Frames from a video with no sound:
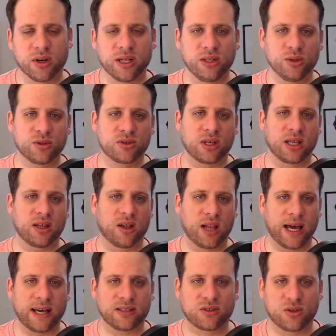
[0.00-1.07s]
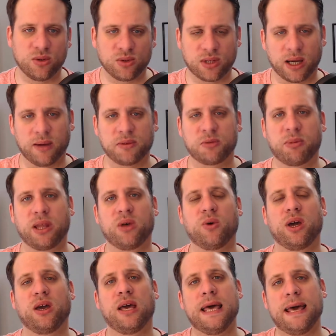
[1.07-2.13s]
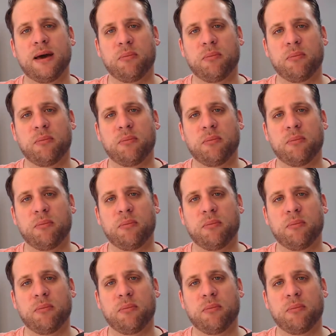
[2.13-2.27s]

And usually the last two types, by the way,